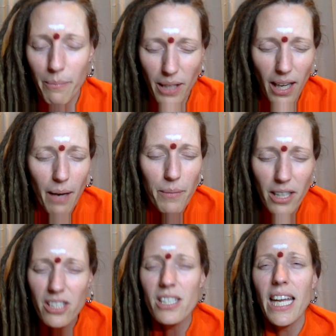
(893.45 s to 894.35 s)
I'm
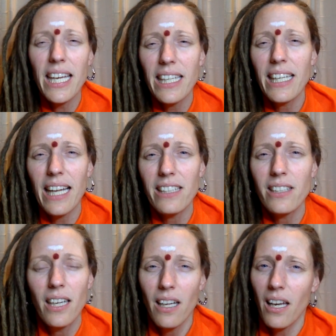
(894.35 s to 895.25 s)
not saying that
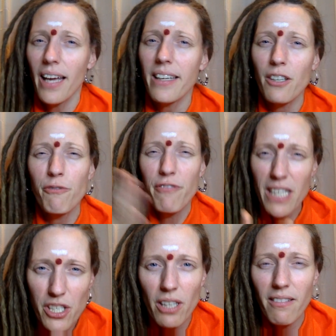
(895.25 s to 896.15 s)
like a
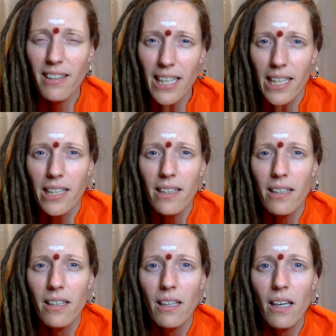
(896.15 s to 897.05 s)
rigid thing,